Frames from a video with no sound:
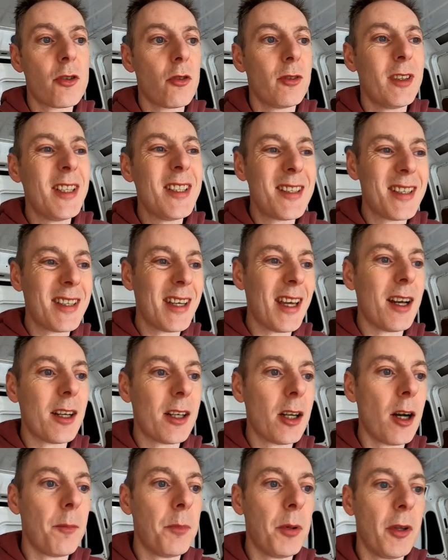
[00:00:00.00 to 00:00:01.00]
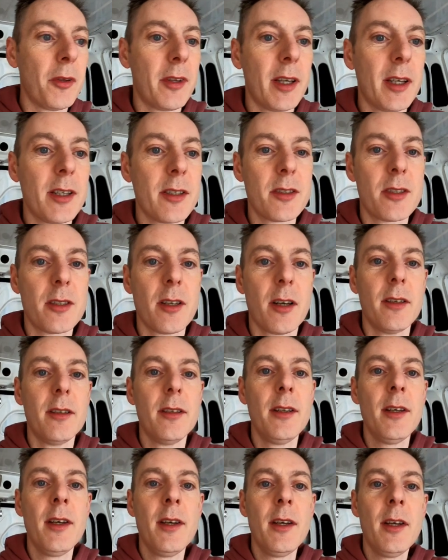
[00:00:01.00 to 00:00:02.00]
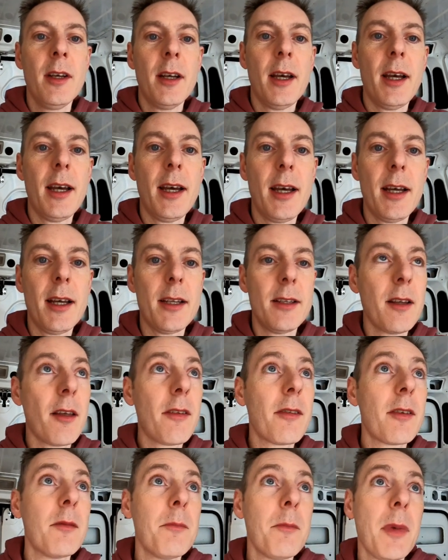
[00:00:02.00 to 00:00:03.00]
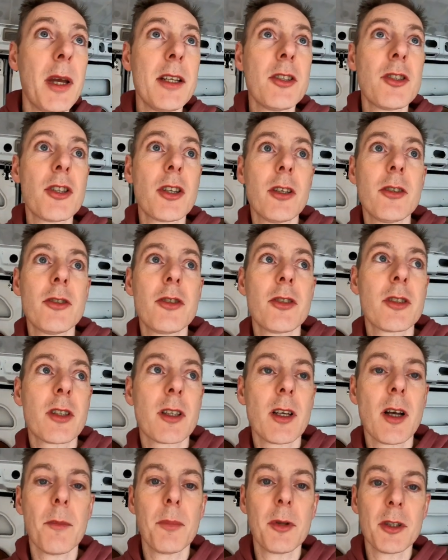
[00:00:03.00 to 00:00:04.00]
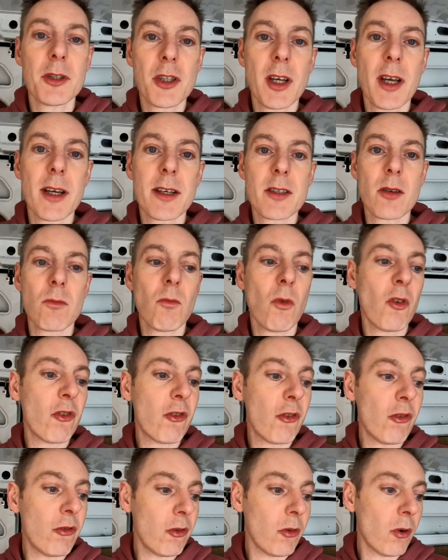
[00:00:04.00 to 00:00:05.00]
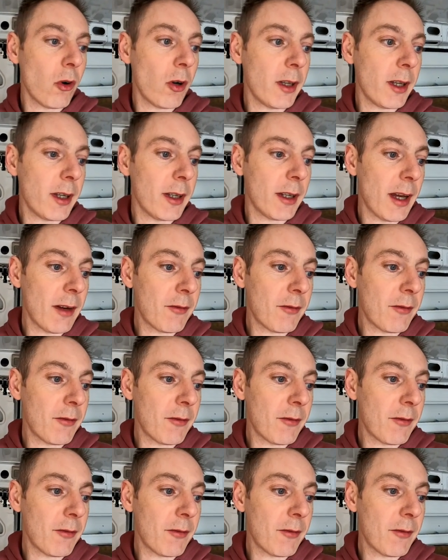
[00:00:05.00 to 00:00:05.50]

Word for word: So it needs to get a couple of things done, uh, nothing major, just a couple of checks I want to do on it.